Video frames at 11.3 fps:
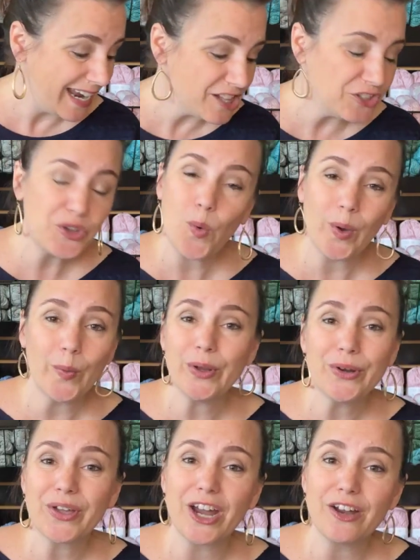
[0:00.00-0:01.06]
And you know what?
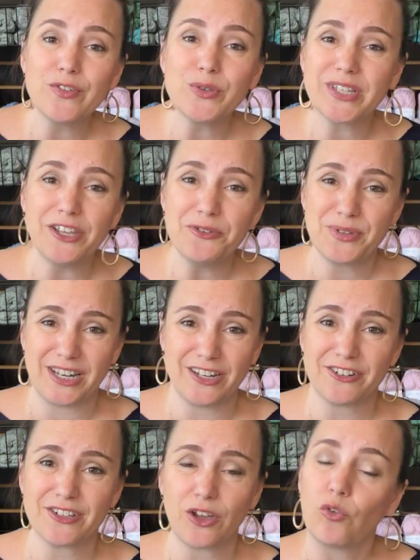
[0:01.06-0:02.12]
We don't care if you say you did
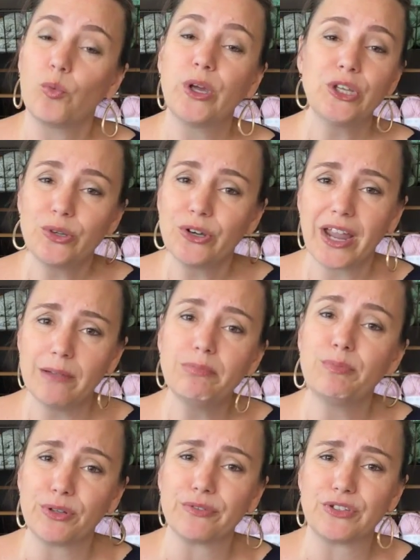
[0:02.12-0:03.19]
it yourself. We know you're
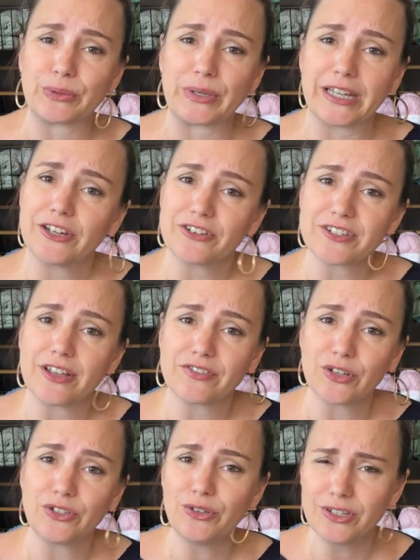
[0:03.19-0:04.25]
capable of doing it
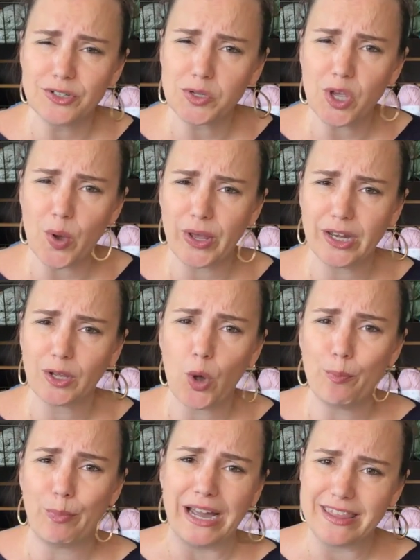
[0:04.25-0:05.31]
yourself. So you can just go ahead and
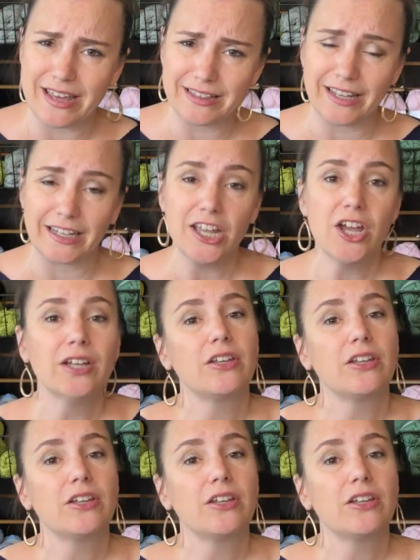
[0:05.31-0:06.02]
go buy that thing.